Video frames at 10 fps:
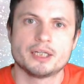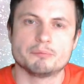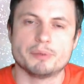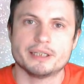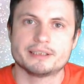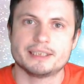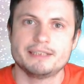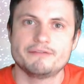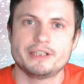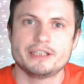but
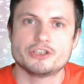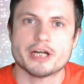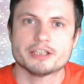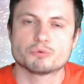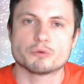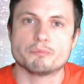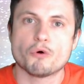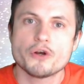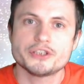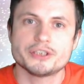if the jets were
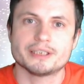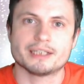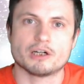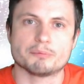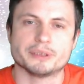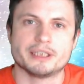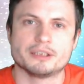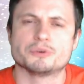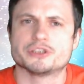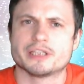pointing at our
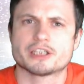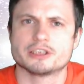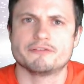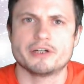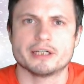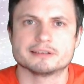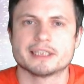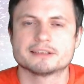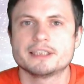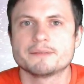planet, which is actually very
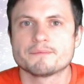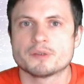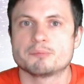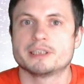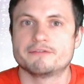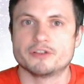unlikely, but if they